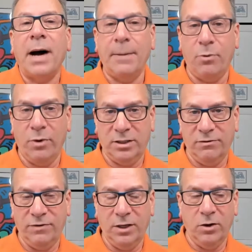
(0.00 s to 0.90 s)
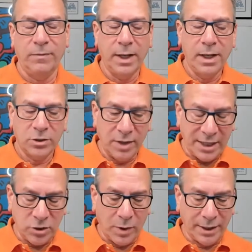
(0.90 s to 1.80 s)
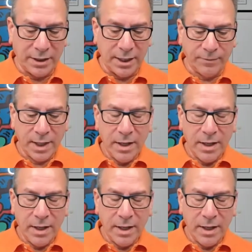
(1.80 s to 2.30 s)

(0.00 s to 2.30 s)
my point of view. So that's one thing.